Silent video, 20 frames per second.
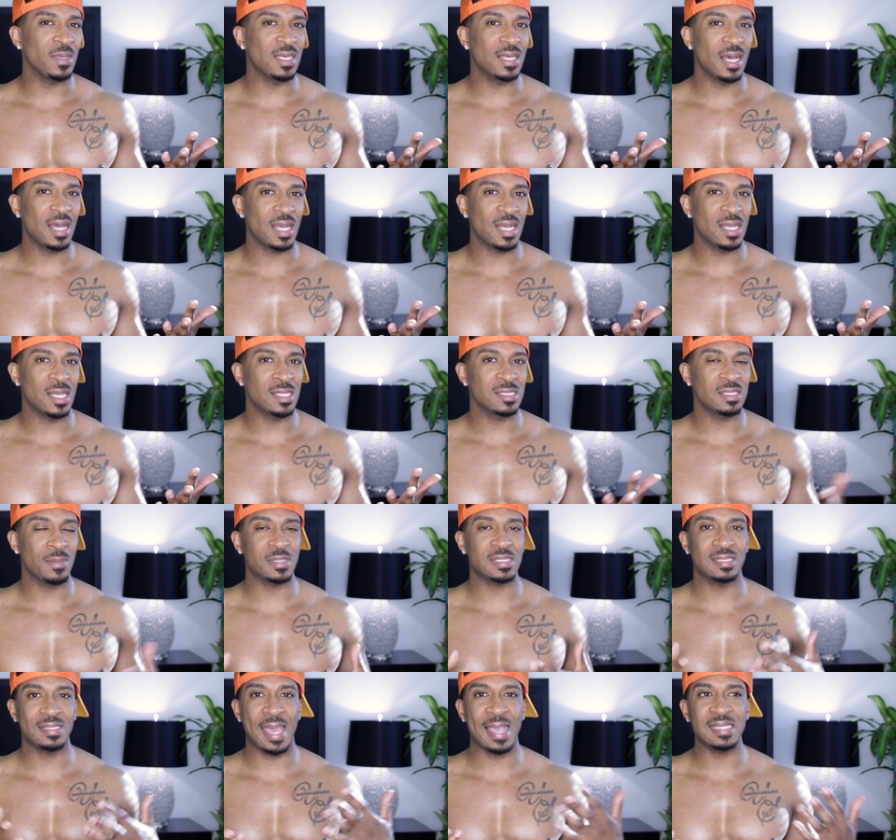because it
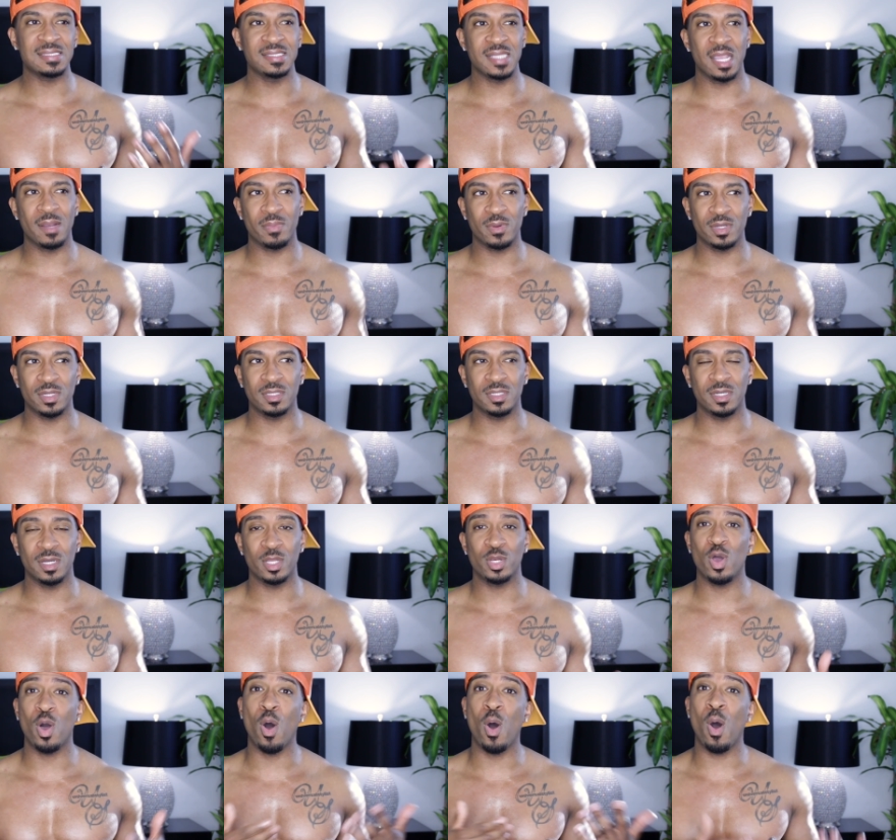was a nice
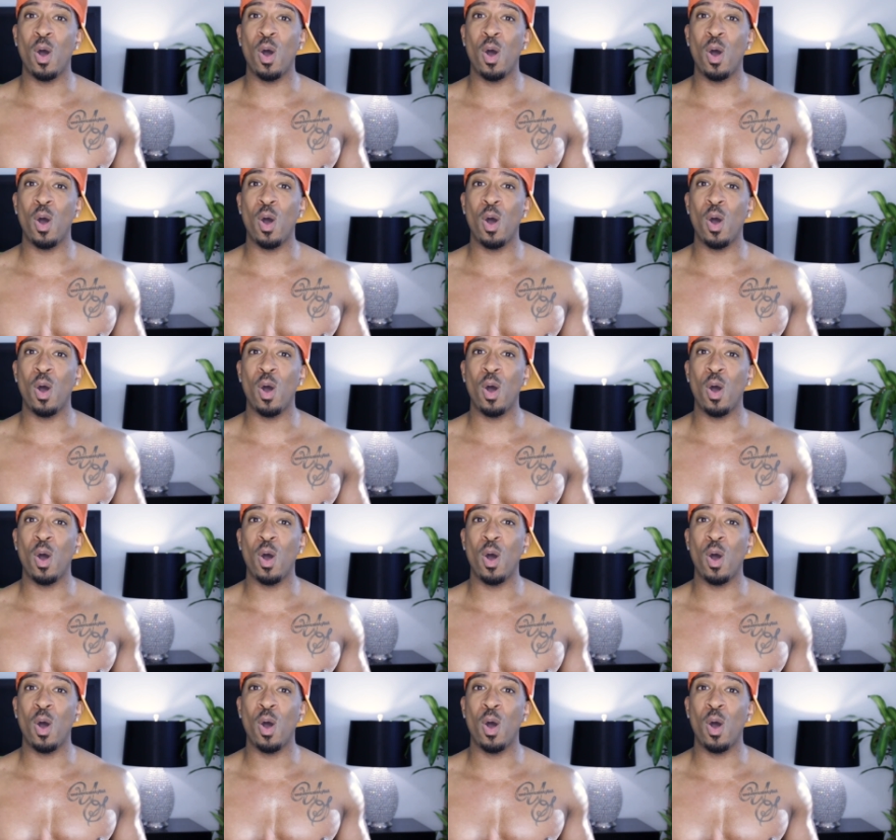neighborhood.